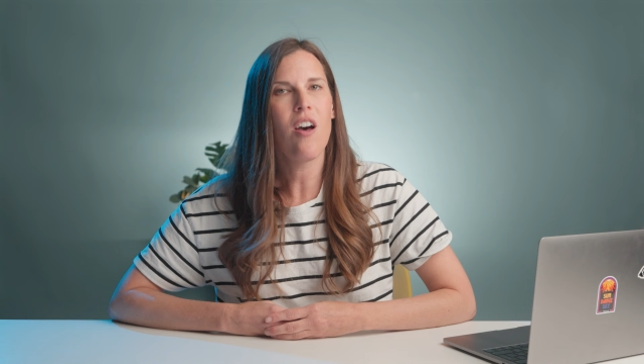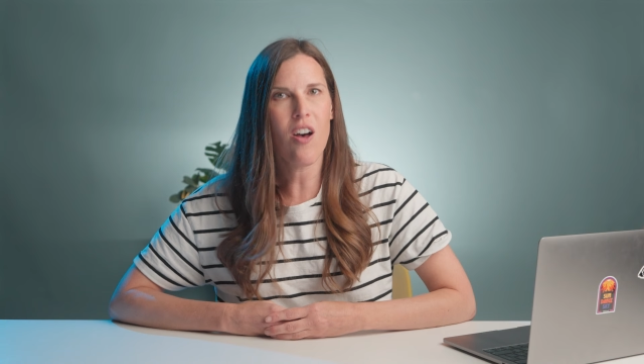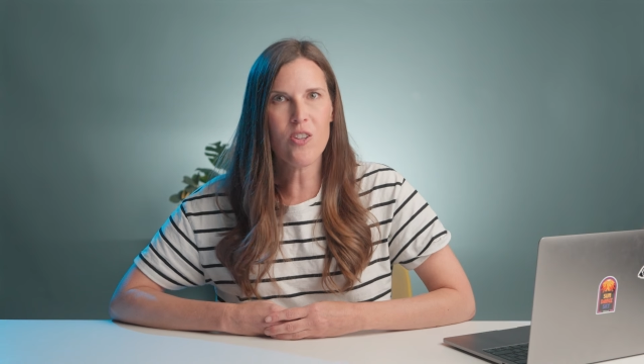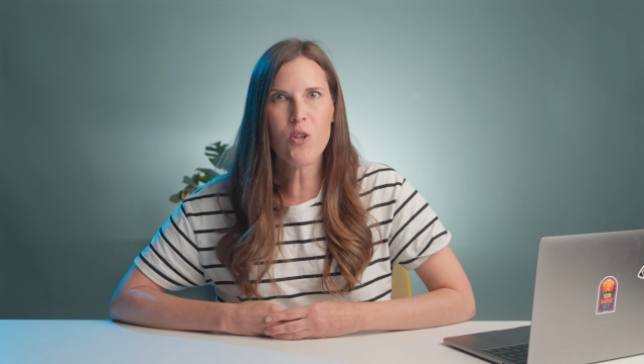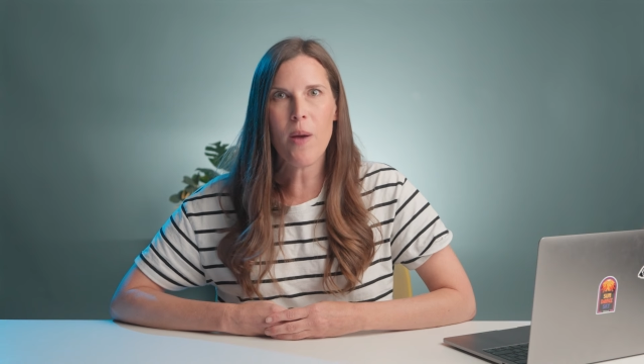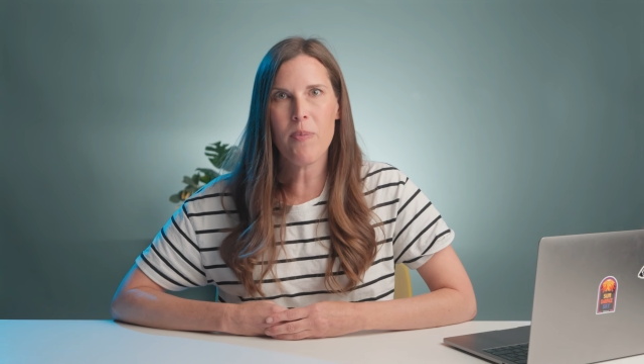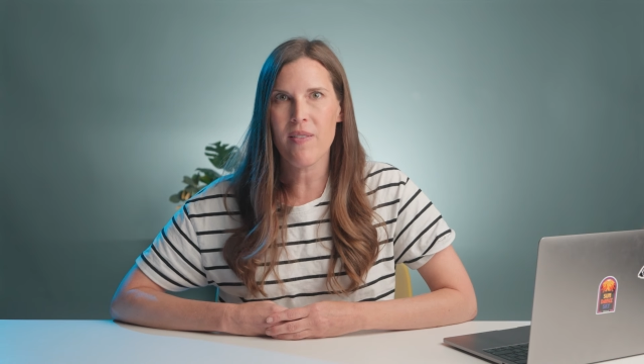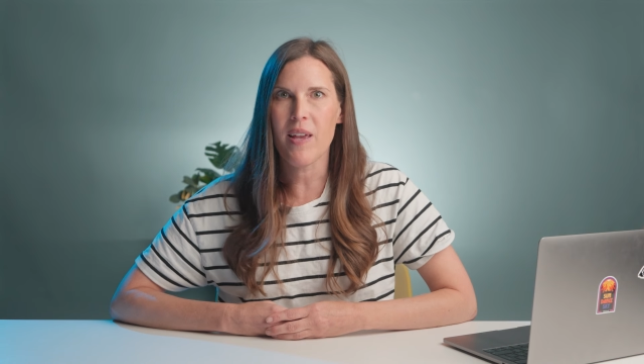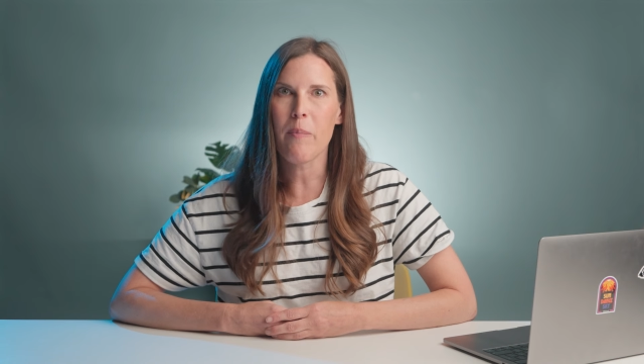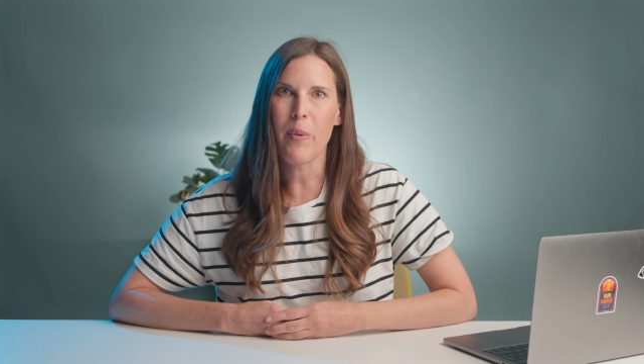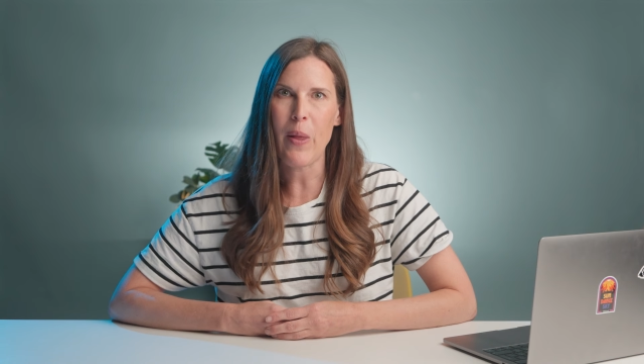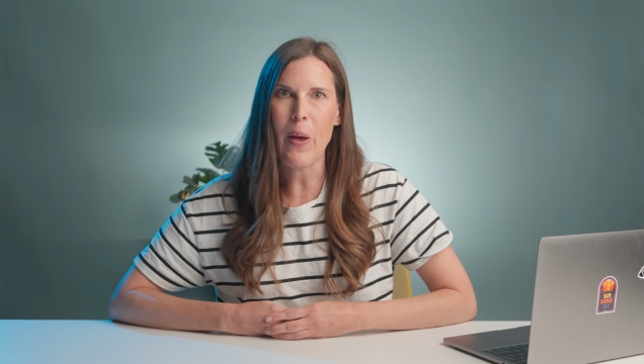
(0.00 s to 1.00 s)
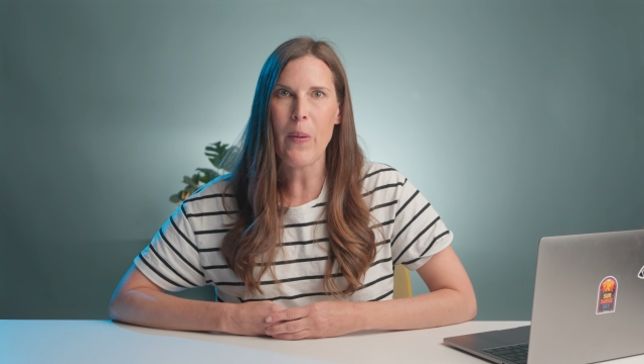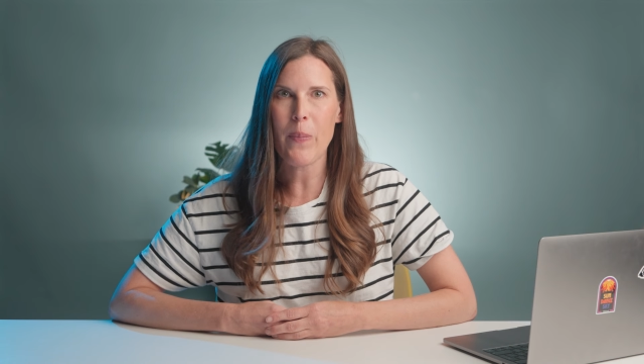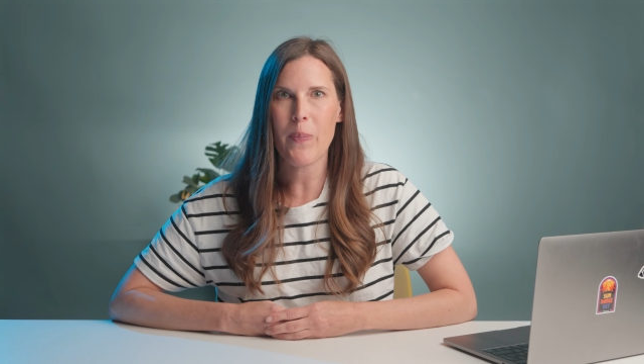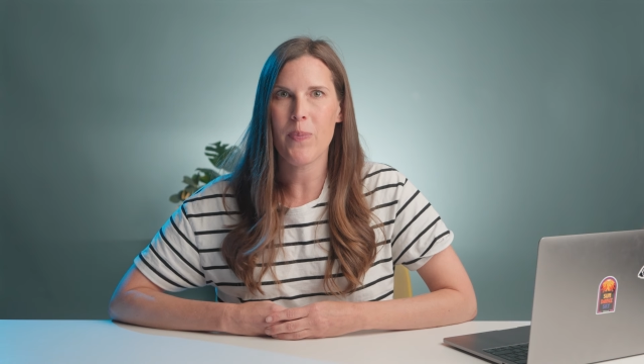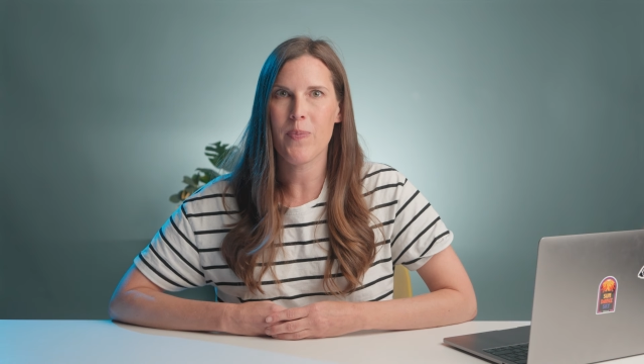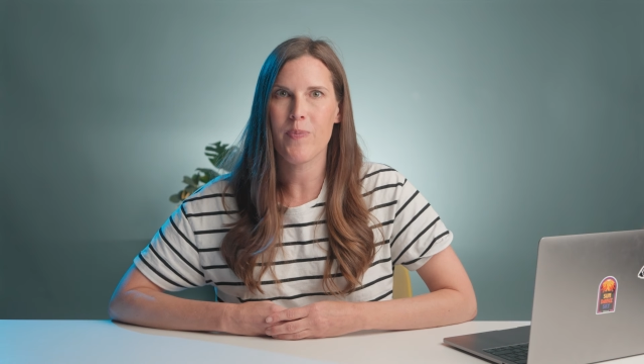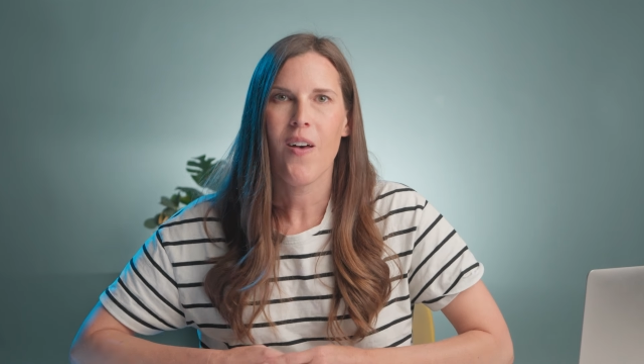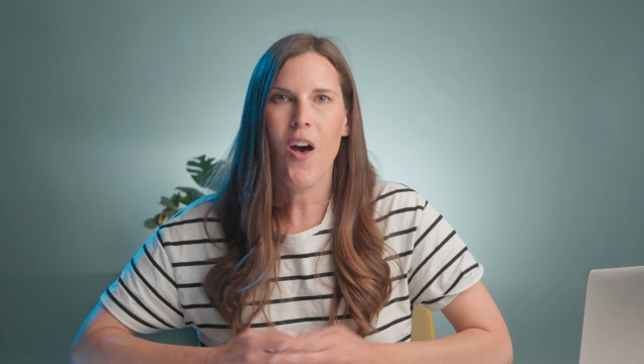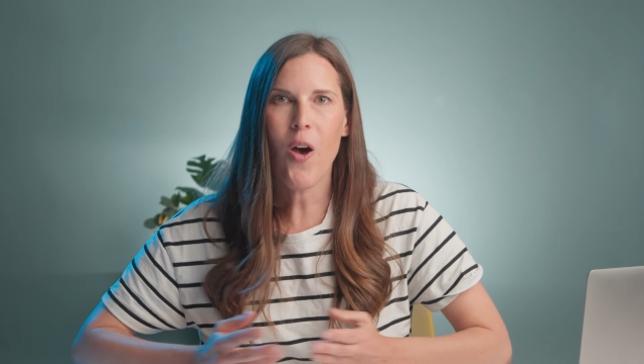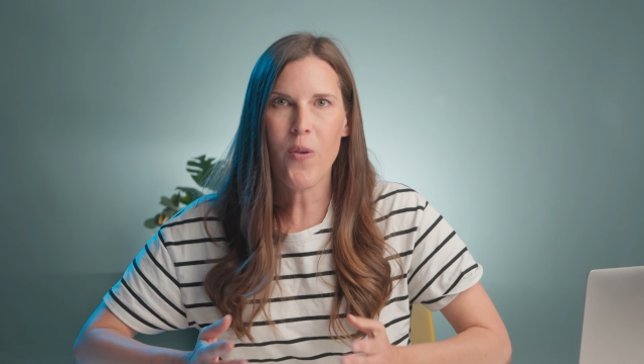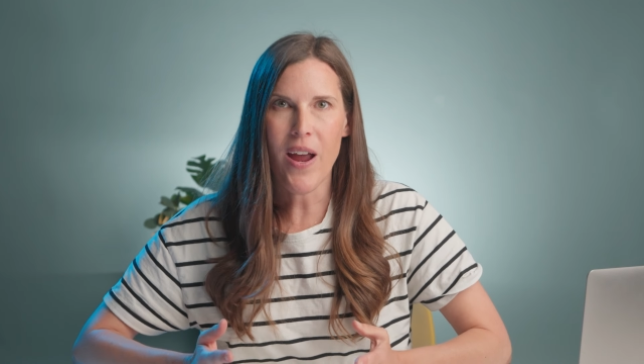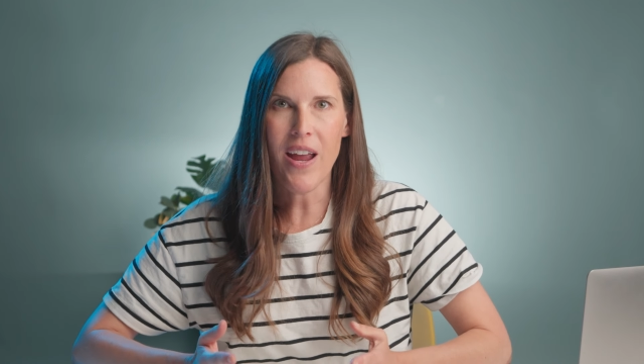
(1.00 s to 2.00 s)
I'll drop the link below.
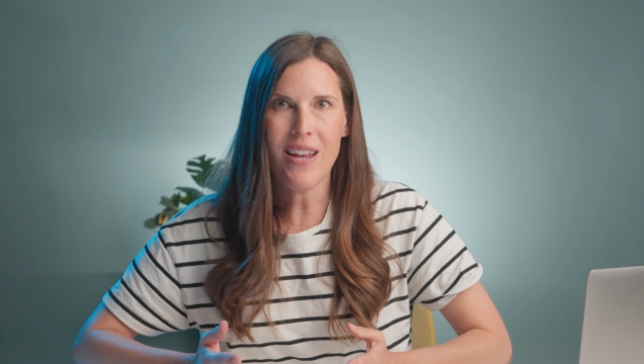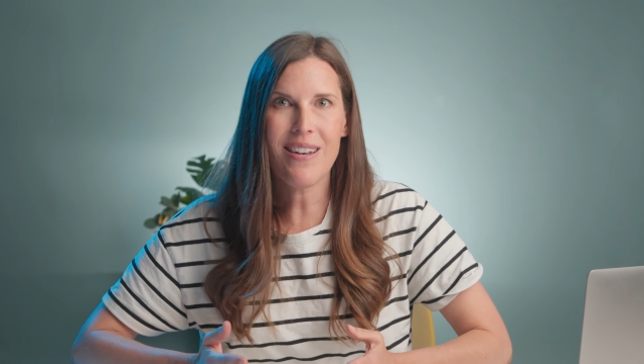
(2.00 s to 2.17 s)
All right,